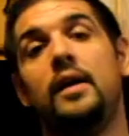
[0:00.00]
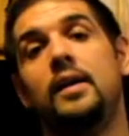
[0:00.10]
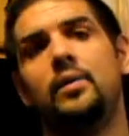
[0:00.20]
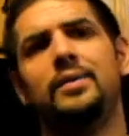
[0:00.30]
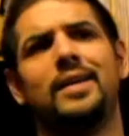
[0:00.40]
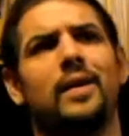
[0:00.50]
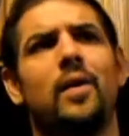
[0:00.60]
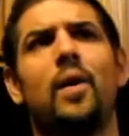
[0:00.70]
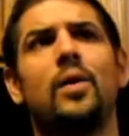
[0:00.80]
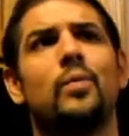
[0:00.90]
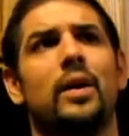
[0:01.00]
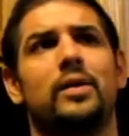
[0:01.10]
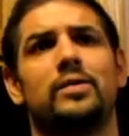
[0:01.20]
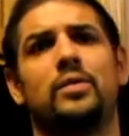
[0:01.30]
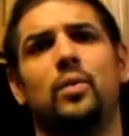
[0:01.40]
and it was at a
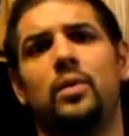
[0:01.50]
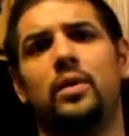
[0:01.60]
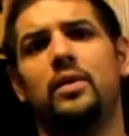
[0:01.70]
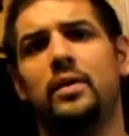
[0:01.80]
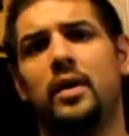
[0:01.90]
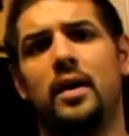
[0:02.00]
hardware store.